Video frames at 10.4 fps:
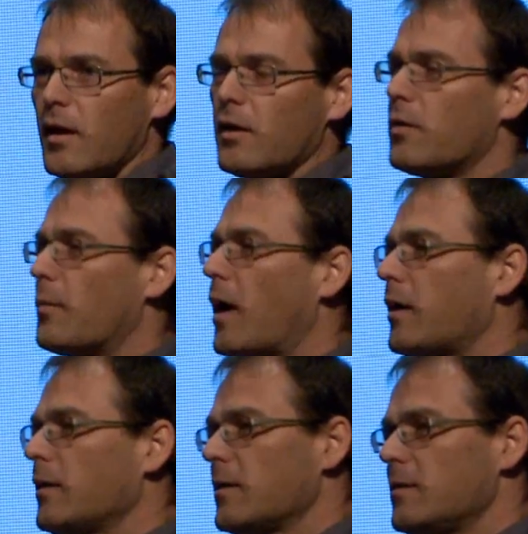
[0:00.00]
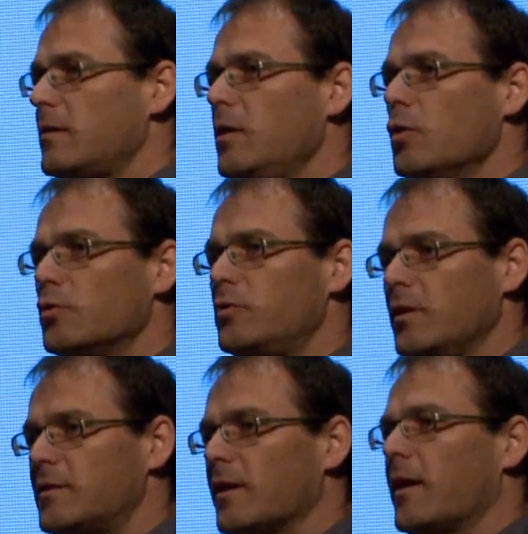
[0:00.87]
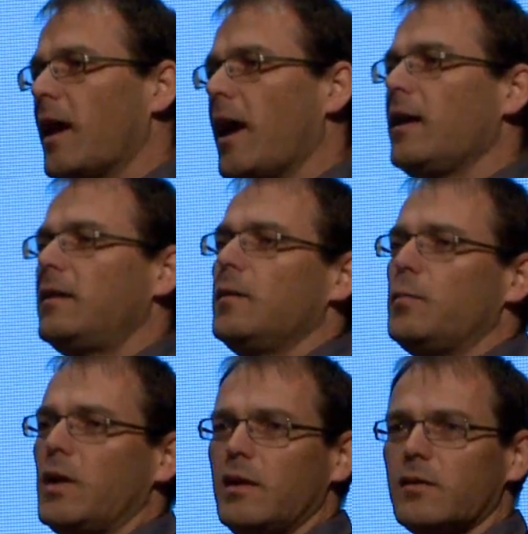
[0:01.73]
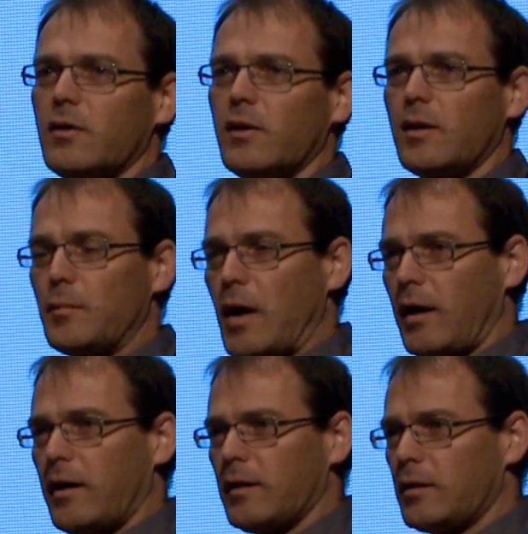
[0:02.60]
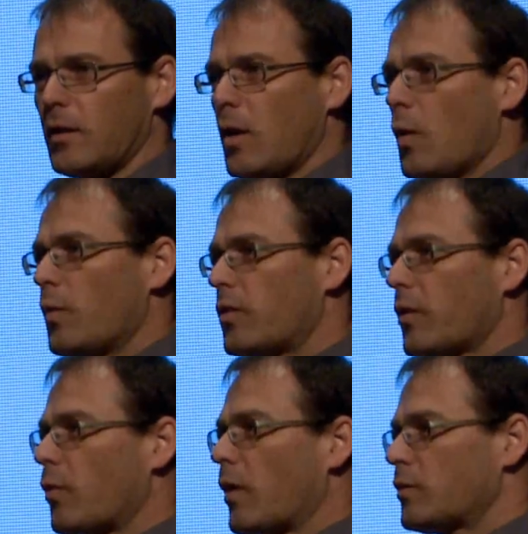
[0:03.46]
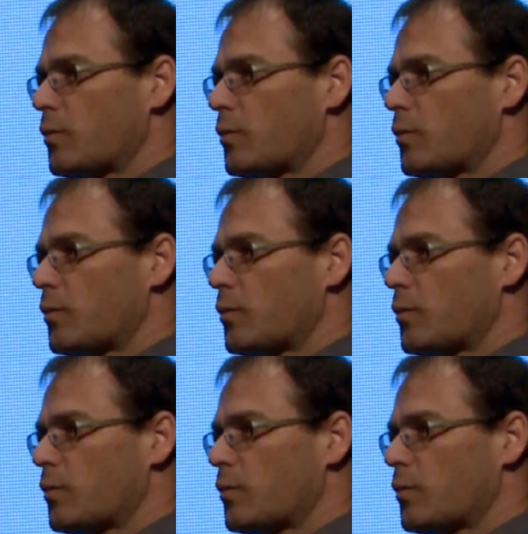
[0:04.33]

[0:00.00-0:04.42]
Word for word: The market is huge. It's an $18 billion market with a growth